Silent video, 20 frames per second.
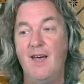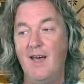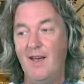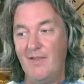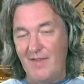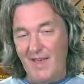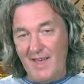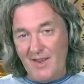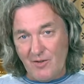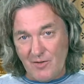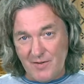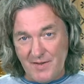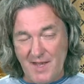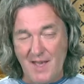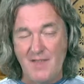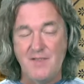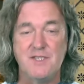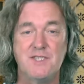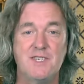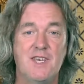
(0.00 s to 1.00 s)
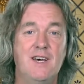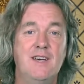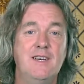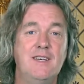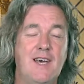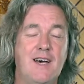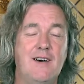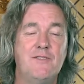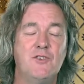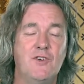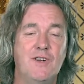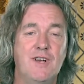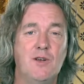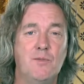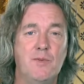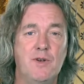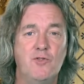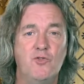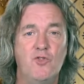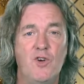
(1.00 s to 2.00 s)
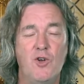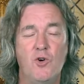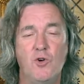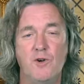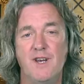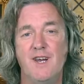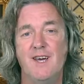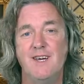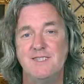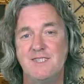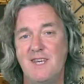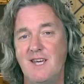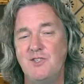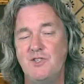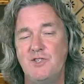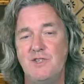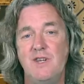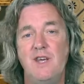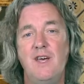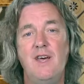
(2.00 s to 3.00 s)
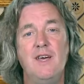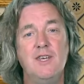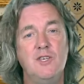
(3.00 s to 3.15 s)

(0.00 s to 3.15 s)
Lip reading: And then on the other side, after a little bit of reorganization,